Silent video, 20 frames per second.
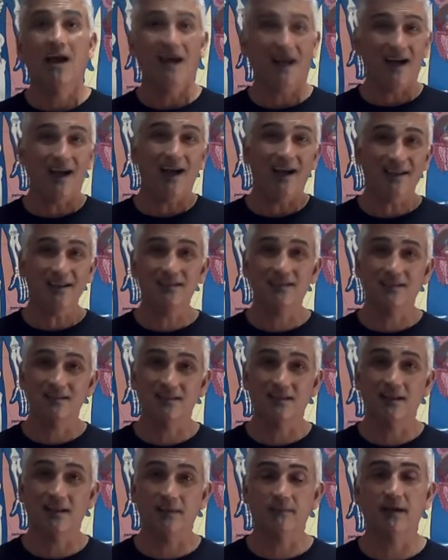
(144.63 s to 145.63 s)
I tend
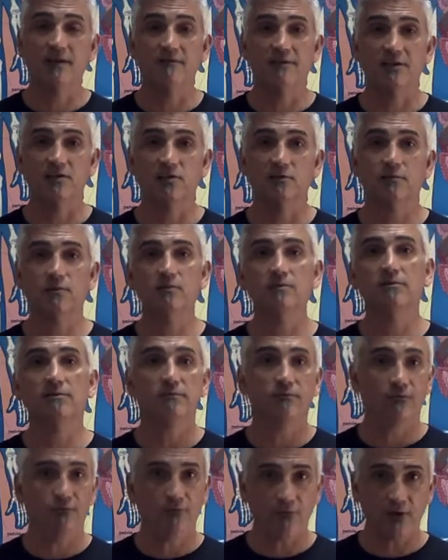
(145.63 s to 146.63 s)
to like my vegetables
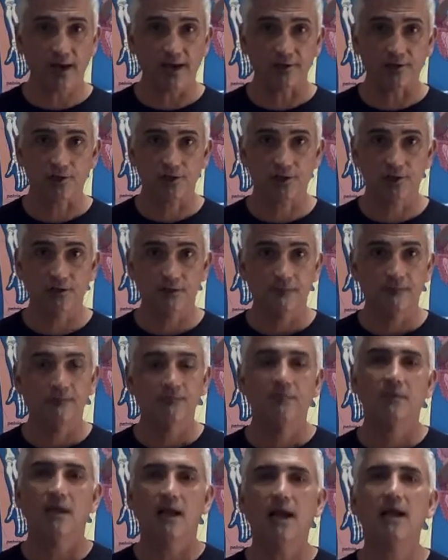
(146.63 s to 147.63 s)
fresh.
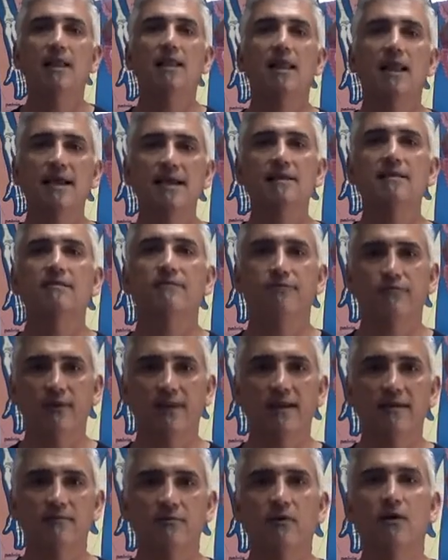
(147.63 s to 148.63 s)
I like the
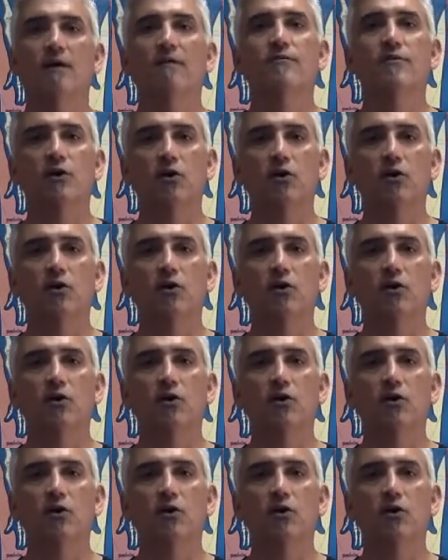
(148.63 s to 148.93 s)
flavor of the